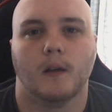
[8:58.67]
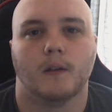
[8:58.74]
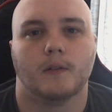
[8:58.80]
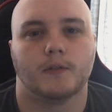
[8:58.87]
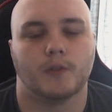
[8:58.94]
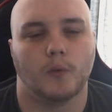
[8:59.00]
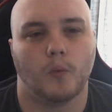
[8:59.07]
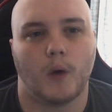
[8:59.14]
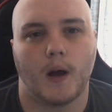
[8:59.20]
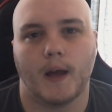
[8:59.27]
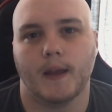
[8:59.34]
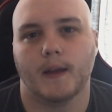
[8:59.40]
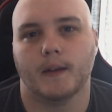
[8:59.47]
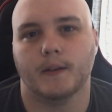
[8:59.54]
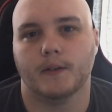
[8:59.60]
so
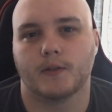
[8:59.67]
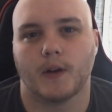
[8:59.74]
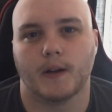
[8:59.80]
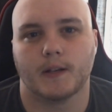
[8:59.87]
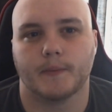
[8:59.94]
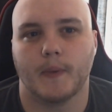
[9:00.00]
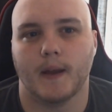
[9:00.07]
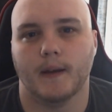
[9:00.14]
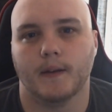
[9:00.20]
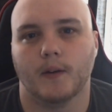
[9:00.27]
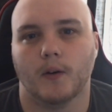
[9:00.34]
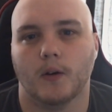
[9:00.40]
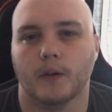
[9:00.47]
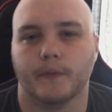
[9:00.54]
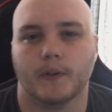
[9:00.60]
why are you trying to spend
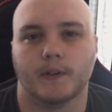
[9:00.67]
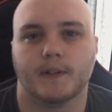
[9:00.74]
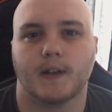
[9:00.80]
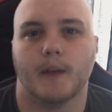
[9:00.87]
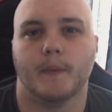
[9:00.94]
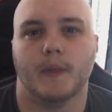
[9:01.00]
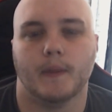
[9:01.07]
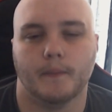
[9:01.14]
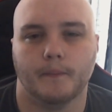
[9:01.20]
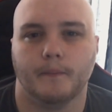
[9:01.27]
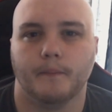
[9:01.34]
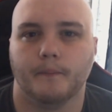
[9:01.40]
all of your time in them?